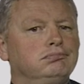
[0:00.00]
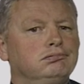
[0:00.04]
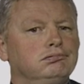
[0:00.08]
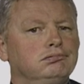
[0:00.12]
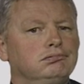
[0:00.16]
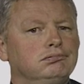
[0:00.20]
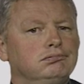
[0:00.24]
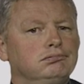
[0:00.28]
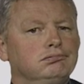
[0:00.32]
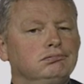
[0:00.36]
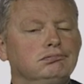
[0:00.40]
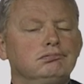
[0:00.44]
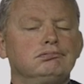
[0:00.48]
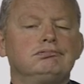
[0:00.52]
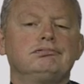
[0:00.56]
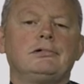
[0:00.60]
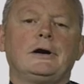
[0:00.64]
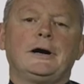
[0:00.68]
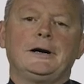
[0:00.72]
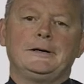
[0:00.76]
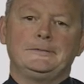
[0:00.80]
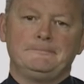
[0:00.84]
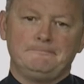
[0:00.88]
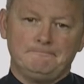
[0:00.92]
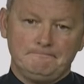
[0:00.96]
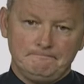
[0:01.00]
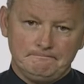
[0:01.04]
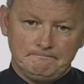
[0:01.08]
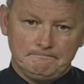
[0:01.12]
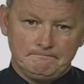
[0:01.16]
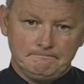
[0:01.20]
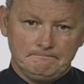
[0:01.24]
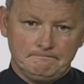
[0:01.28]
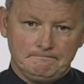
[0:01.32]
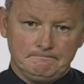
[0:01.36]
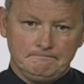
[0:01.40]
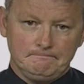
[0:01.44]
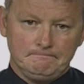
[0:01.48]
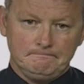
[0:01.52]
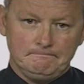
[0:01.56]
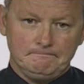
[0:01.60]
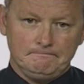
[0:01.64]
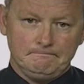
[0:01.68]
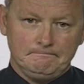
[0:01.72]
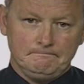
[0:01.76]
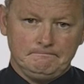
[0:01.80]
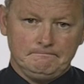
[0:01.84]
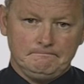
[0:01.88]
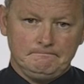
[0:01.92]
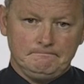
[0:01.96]

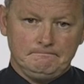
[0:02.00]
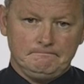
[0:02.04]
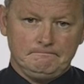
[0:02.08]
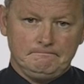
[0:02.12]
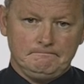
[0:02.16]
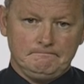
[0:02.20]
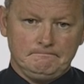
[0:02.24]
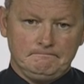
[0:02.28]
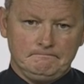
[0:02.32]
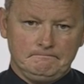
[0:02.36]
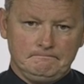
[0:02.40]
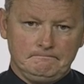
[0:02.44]
Nobody speaks.